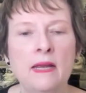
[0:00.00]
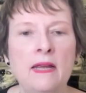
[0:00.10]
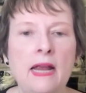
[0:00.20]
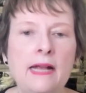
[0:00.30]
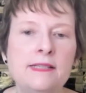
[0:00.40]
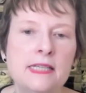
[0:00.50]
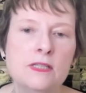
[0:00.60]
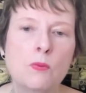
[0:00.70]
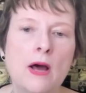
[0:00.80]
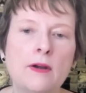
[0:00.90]
And
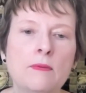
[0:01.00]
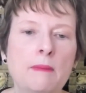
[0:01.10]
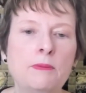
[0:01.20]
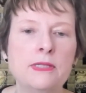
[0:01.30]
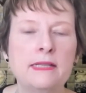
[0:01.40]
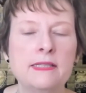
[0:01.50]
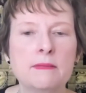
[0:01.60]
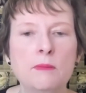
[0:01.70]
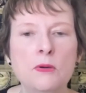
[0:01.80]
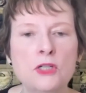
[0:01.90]
since water represents
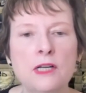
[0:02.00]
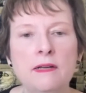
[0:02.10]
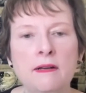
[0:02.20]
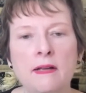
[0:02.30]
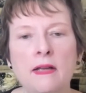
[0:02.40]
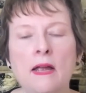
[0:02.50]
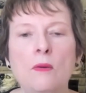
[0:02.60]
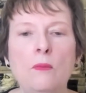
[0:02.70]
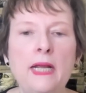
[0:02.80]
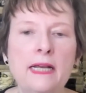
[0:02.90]
emotion,
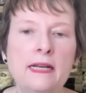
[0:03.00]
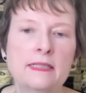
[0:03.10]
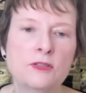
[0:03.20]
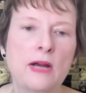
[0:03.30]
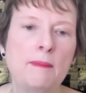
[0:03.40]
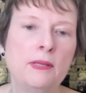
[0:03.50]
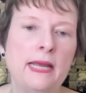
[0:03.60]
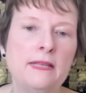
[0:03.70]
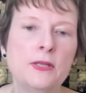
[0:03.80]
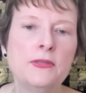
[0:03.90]
we can
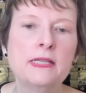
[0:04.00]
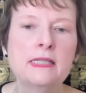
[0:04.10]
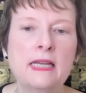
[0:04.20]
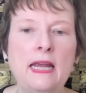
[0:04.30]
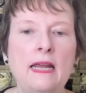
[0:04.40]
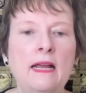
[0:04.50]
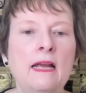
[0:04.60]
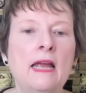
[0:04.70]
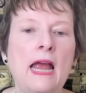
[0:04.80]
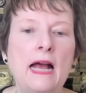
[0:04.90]
extrapolate that this king
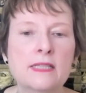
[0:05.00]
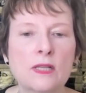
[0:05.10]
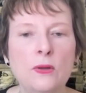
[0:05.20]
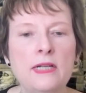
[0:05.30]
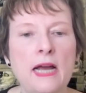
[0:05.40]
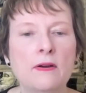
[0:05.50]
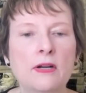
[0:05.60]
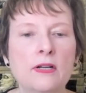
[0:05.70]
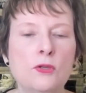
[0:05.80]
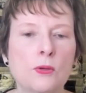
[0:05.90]
has learned how to
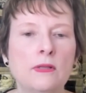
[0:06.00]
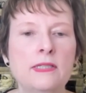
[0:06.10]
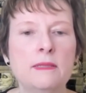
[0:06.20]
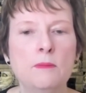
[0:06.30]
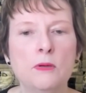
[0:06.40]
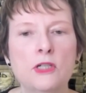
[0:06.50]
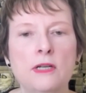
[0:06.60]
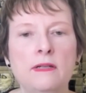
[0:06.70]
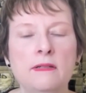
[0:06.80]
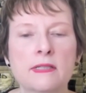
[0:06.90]
control his
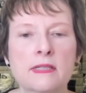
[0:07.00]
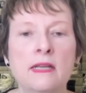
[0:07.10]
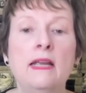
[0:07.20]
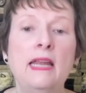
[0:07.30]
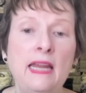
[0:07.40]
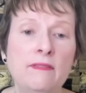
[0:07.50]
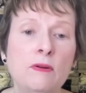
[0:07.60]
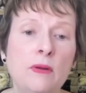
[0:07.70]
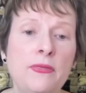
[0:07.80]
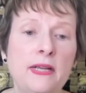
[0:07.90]
emotions, even
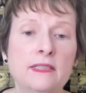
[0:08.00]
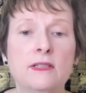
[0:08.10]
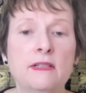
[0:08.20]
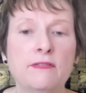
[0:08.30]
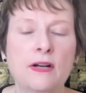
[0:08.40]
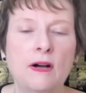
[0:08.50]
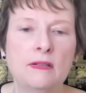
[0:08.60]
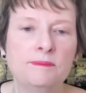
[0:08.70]
when things are difficult.